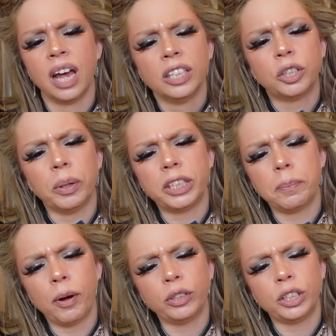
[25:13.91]
So it's
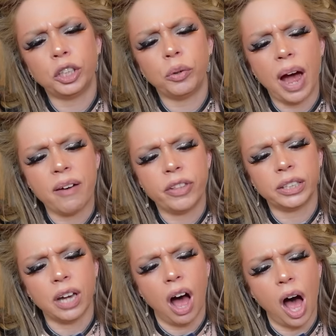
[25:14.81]
supposed to have the
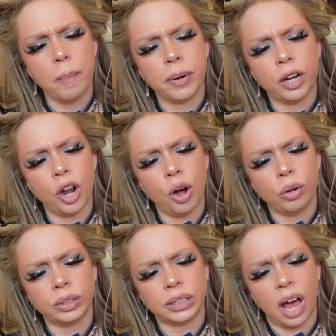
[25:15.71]
top
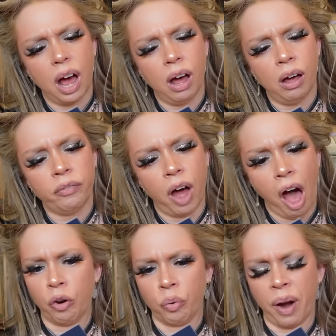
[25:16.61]
notes of
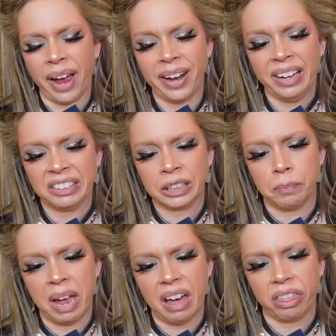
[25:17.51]
Granny
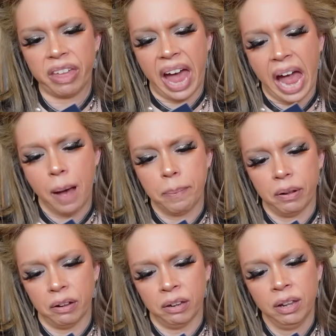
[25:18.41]
Smith
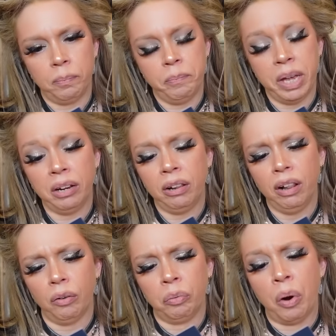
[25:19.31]
apple,
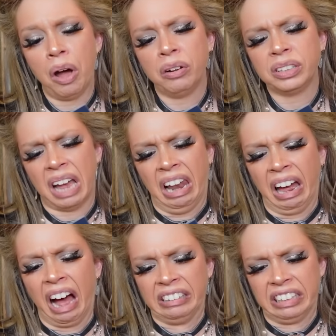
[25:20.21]
middle rose
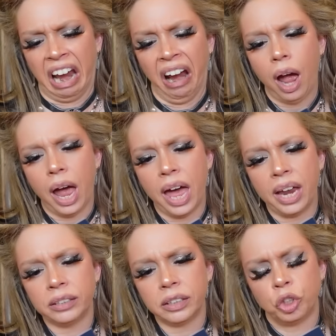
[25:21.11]
elegante,
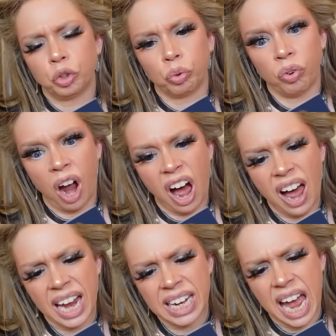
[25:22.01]
and
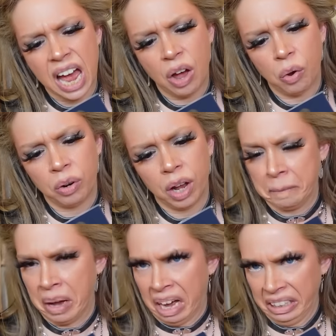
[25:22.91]
dry down
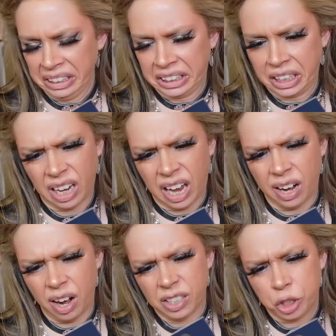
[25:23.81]
musk,
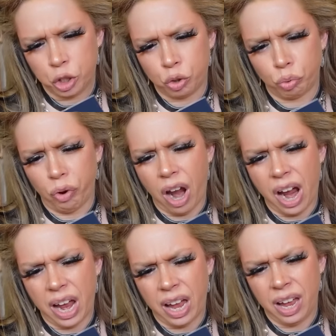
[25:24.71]
and
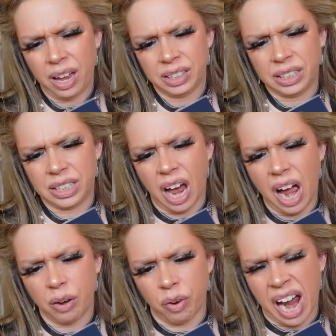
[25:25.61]

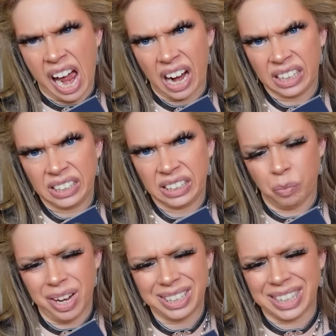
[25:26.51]
styrax.
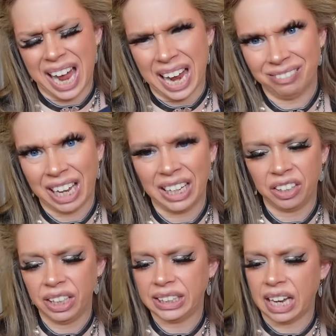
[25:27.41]
What is that? That
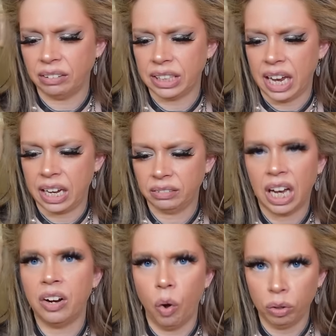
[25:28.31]
literally sounds like
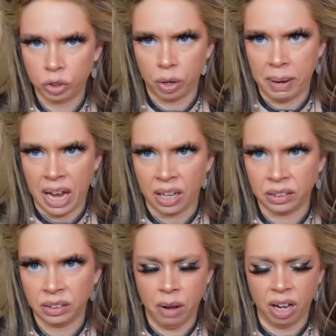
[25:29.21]
an
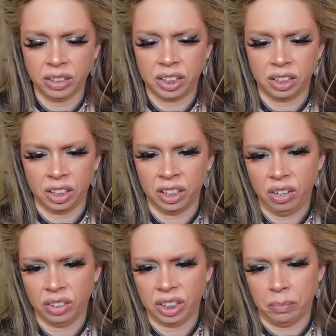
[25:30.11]
Ultraman monster
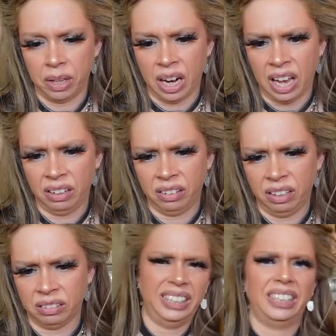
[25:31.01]
or something. I don't
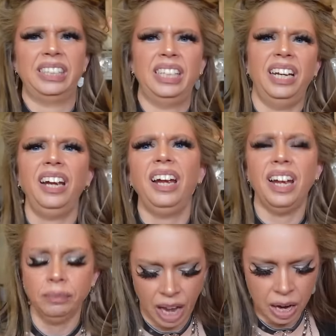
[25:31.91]
know. Let's
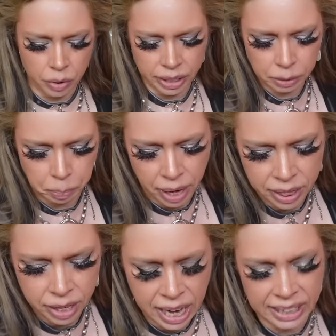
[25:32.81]
see. I already sprayed
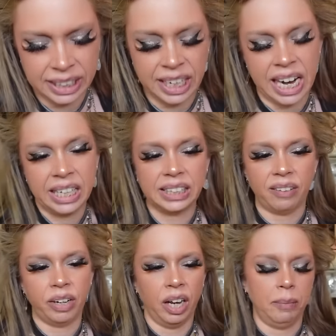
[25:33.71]
the
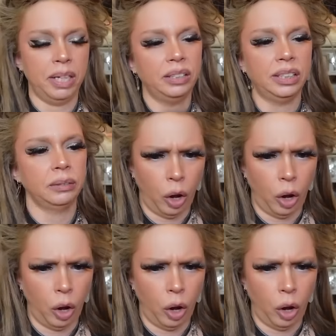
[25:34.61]
1987 lemons.